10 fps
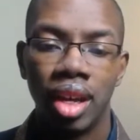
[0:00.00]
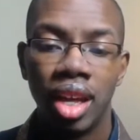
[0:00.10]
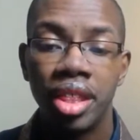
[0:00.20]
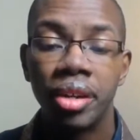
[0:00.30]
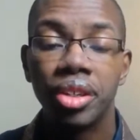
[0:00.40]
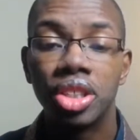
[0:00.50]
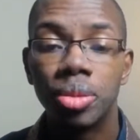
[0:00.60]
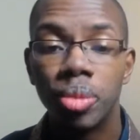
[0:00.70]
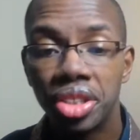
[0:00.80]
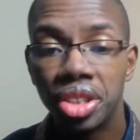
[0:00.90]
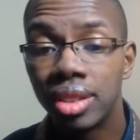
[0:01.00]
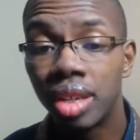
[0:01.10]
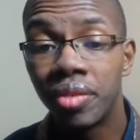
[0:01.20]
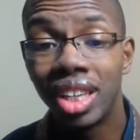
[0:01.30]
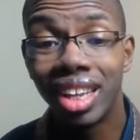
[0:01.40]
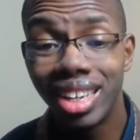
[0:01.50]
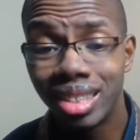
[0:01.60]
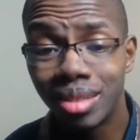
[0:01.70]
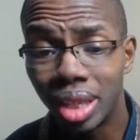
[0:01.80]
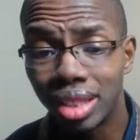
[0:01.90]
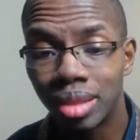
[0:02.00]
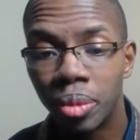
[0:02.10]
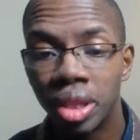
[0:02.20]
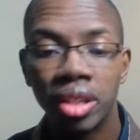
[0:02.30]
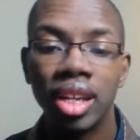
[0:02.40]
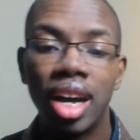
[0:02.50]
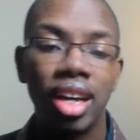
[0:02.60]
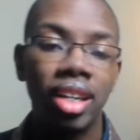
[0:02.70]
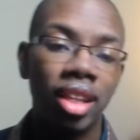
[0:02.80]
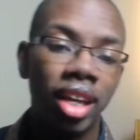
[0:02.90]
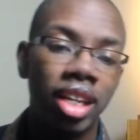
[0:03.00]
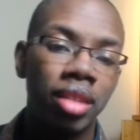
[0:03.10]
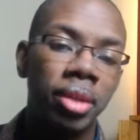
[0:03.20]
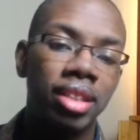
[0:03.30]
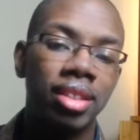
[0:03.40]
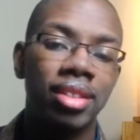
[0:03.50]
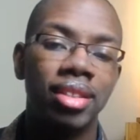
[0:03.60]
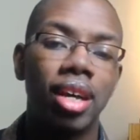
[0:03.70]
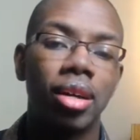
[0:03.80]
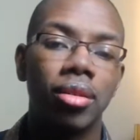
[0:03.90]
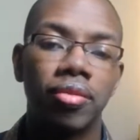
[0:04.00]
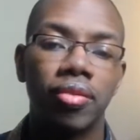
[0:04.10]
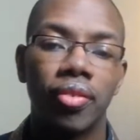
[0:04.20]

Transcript: They're expressions of enlightenment, but they're not enlightenment itself.